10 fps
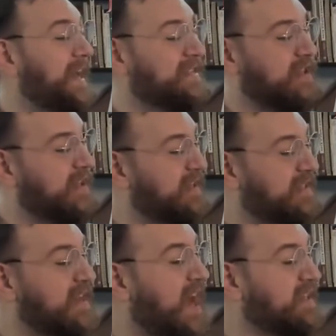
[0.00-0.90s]
It's
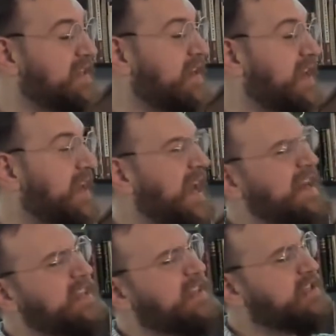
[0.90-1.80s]
not
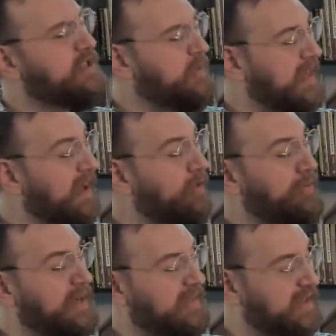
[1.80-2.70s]
anything to do with health,
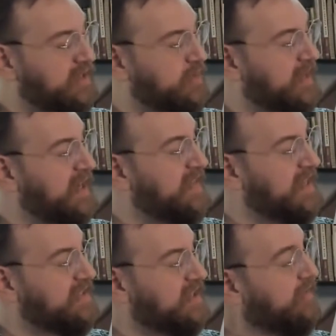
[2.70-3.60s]
anything to do with any of
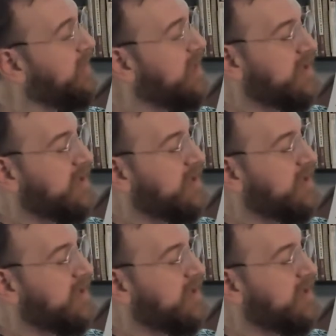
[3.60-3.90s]
that stuff.